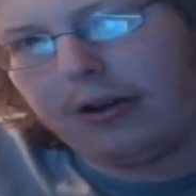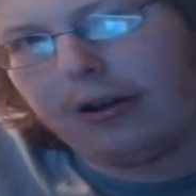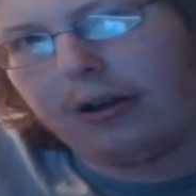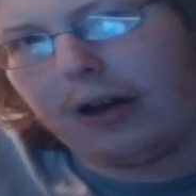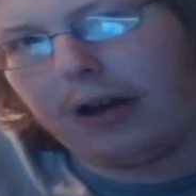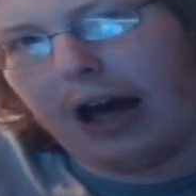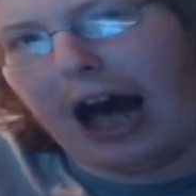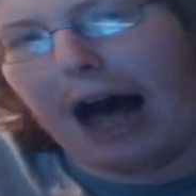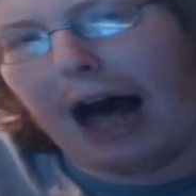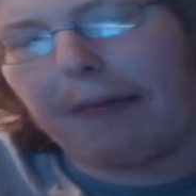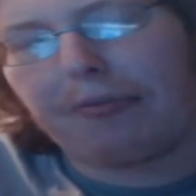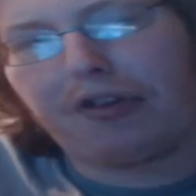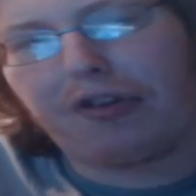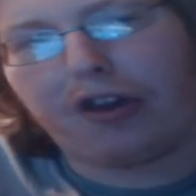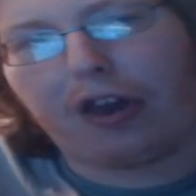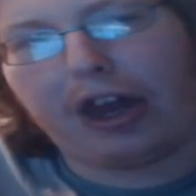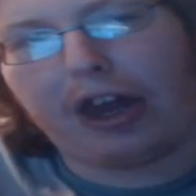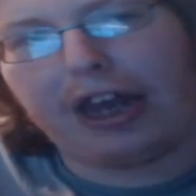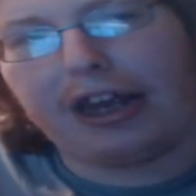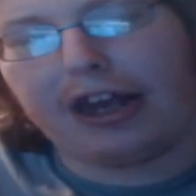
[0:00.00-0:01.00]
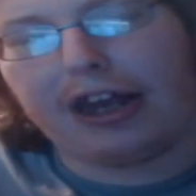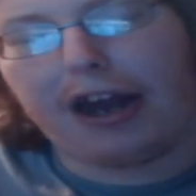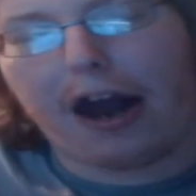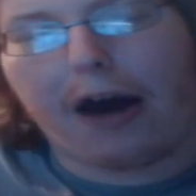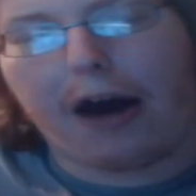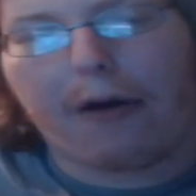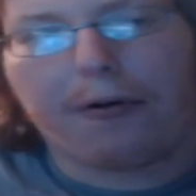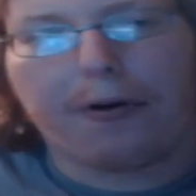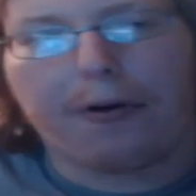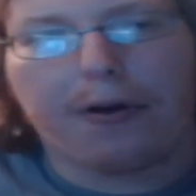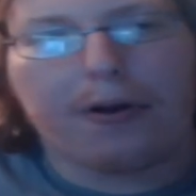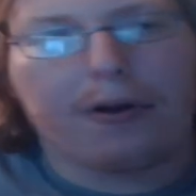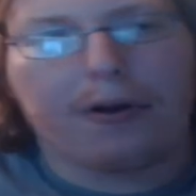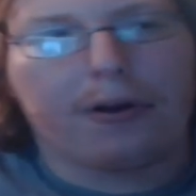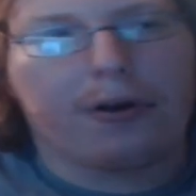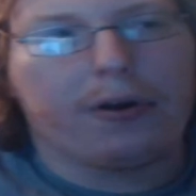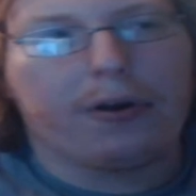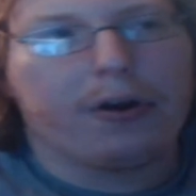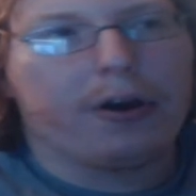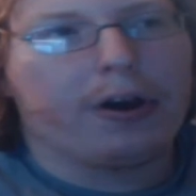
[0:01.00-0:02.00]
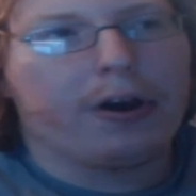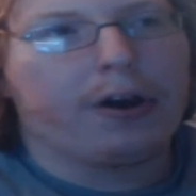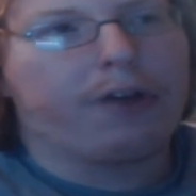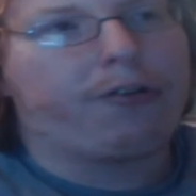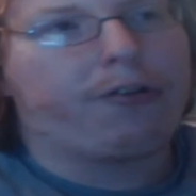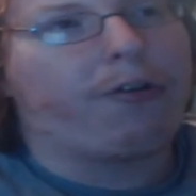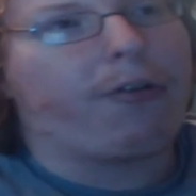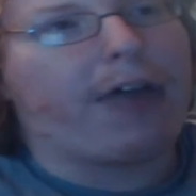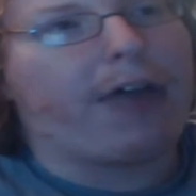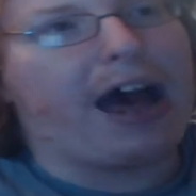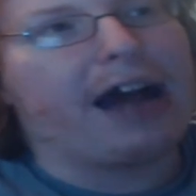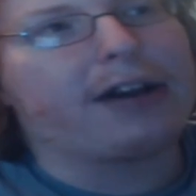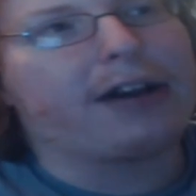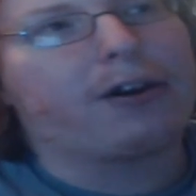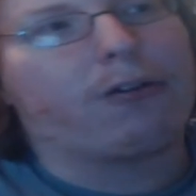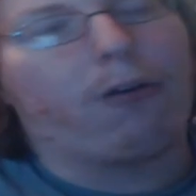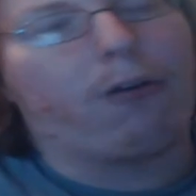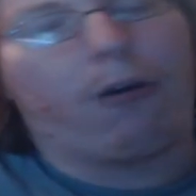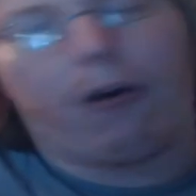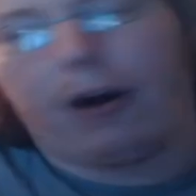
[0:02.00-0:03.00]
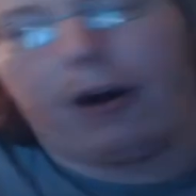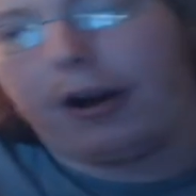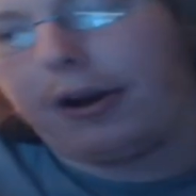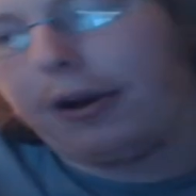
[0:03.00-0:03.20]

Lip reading: obsolete, you know? So that's gone.